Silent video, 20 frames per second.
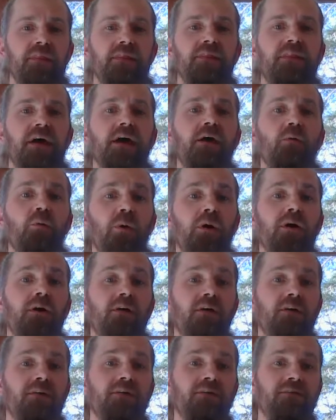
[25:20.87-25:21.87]

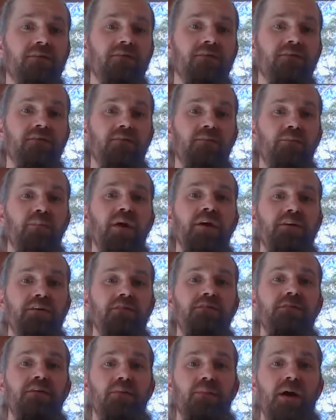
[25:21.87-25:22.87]
will make you
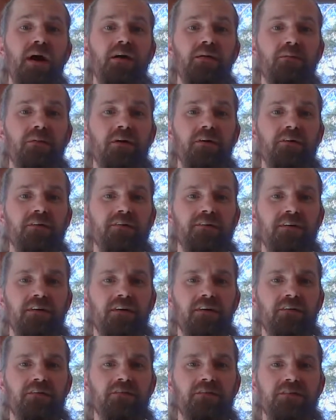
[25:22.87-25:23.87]
feel bad about
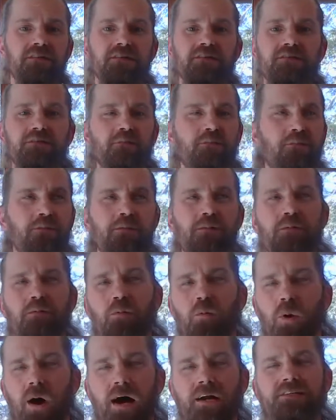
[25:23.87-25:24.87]
yourself. You
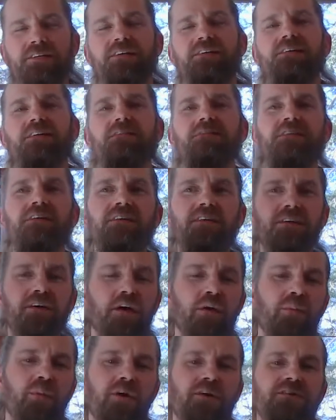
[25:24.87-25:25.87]
watching TV and the
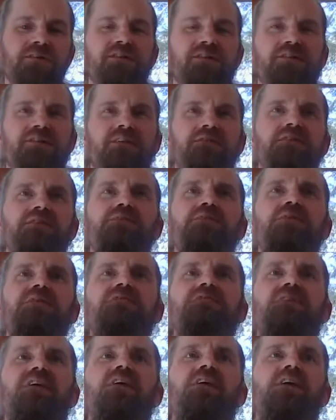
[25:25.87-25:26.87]
commercials, so just be
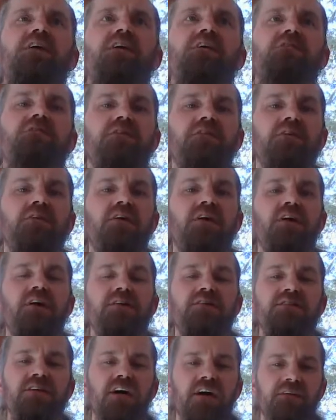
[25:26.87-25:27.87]
very careful.
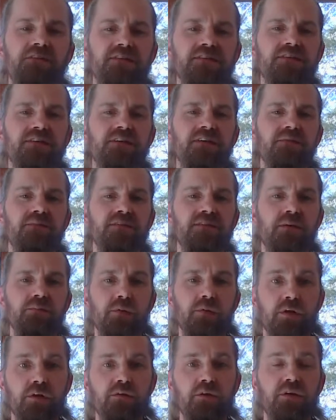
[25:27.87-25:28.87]
Self-esteem is
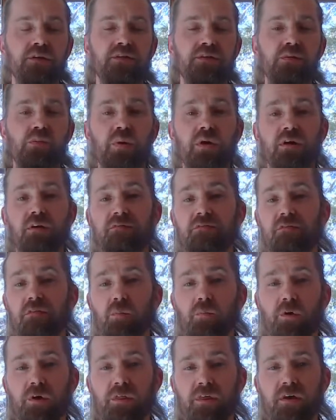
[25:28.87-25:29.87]
something you need to build from
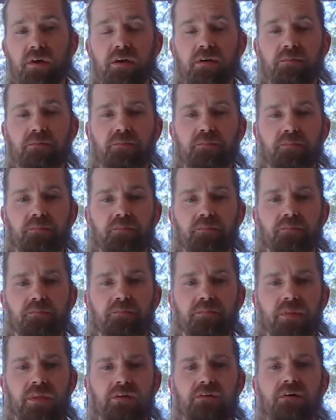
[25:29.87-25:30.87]
within.
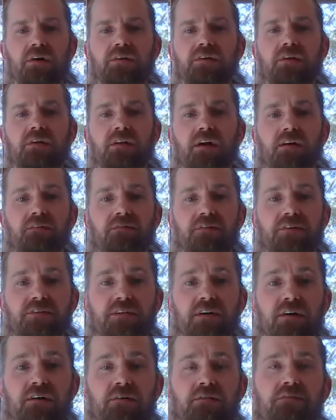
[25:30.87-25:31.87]
You have to love
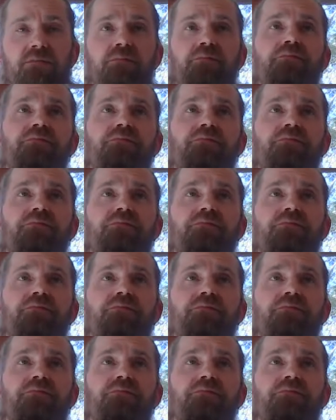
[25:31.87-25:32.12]
yourself.